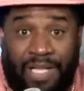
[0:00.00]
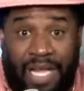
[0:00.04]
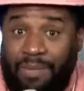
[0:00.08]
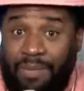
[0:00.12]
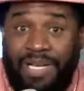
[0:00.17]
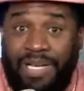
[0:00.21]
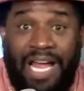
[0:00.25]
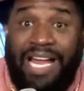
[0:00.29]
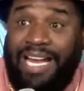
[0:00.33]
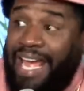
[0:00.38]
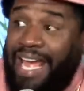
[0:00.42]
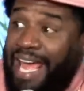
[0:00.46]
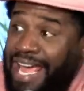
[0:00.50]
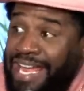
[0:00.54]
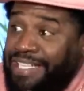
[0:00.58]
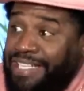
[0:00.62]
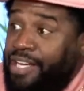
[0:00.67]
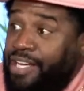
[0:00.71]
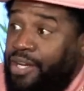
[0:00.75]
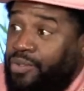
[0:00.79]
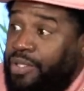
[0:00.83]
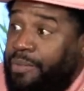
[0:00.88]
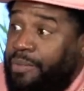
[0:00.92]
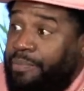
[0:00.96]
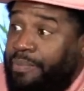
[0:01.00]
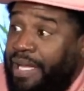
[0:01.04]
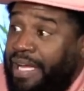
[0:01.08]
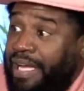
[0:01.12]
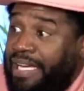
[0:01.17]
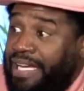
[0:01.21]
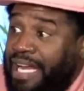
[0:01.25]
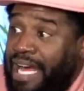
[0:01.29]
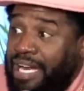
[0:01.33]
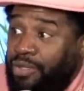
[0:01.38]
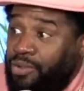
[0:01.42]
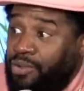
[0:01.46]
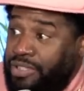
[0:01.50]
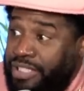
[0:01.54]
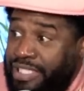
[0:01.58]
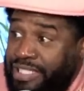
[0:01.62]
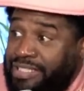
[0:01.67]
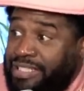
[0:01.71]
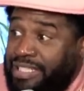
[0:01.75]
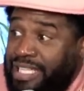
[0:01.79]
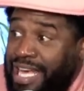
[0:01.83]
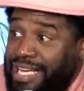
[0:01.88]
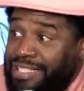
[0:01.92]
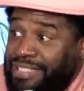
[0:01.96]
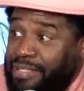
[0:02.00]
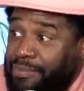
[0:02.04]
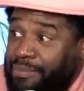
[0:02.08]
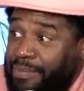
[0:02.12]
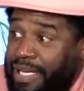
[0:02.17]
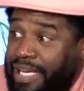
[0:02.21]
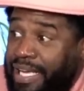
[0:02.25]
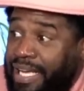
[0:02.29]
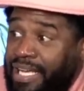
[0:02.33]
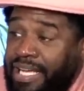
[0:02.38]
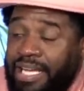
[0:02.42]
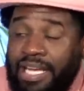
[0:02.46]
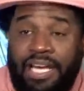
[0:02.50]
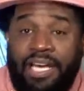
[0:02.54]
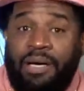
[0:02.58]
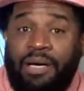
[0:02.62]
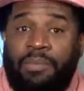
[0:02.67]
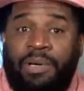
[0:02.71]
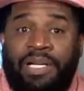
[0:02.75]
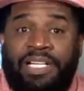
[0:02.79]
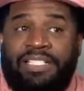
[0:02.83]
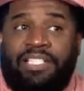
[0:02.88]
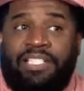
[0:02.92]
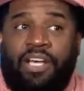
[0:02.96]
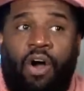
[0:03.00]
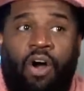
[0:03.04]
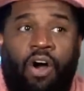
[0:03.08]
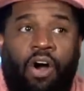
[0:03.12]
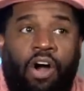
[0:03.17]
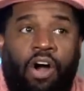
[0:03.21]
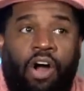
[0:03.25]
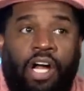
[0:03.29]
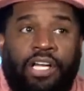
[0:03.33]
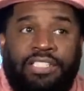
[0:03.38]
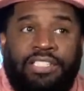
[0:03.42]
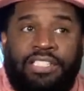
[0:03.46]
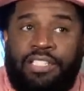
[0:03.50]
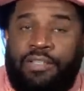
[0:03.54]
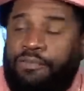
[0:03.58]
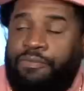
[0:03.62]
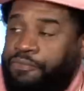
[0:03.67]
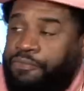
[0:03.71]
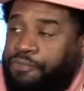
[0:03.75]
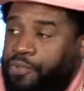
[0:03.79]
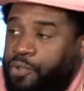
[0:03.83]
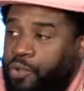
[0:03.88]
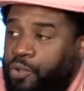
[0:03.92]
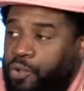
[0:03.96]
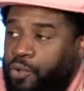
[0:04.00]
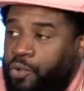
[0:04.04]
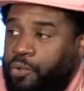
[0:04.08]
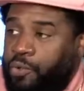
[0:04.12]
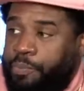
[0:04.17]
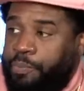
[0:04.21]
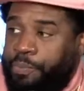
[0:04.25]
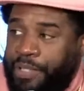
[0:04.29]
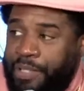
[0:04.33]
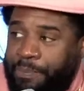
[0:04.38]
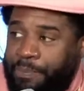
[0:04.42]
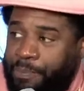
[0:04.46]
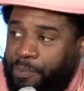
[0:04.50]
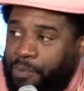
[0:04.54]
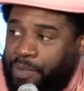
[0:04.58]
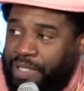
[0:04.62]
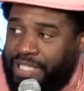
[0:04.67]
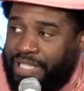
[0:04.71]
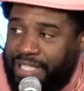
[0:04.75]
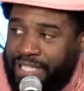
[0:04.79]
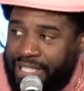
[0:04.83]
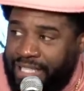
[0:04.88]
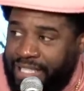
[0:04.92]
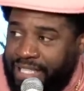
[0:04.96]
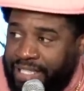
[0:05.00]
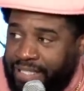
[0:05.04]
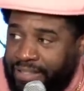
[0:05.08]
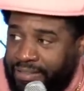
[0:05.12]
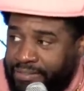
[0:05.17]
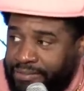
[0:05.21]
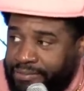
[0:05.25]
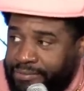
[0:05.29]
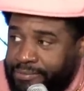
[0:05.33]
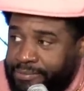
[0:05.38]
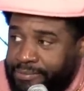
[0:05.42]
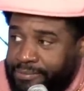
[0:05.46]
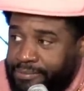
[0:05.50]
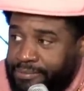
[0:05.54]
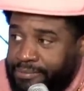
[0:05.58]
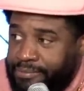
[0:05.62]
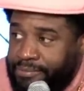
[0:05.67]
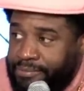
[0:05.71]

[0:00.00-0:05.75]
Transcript: I'm I'm not hating on the man. I don't I dislike the man, but it's hard right. to fool people again.